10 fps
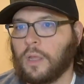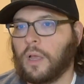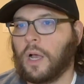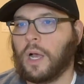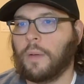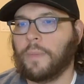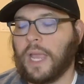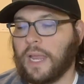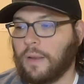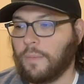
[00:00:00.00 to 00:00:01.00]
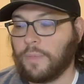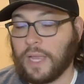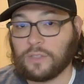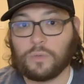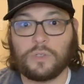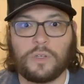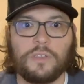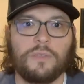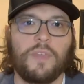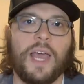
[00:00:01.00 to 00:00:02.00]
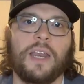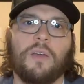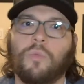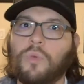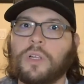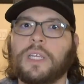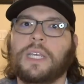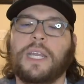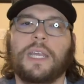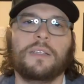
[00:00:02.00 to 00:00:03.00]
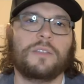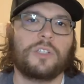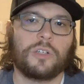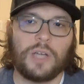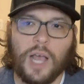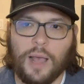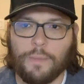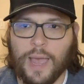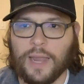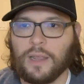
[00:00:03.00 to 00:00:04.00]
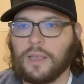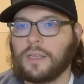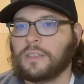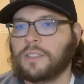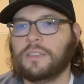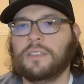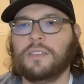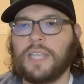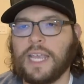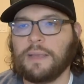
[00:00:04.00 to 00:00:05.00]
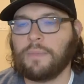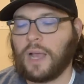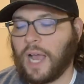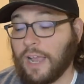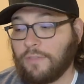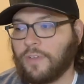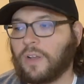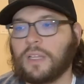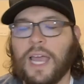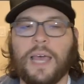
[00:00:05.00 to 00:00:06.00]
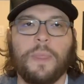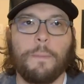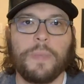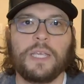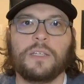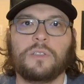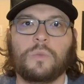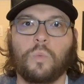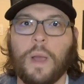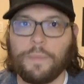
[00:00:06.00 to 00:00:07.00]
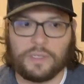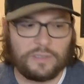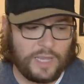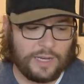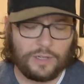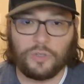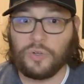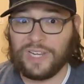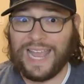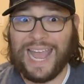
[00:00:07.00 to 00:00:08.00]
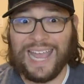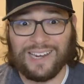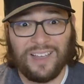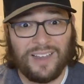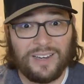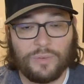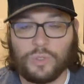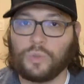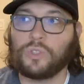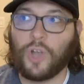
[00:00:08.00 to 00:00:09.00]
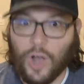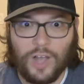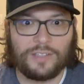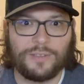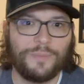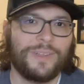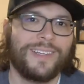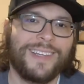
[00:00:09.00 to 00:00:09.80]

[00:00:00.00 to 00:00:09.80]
And as a result of that, it really enhances your combat. Since this game, I felt, had the biggest weapon set, including a handgun, which was awesome.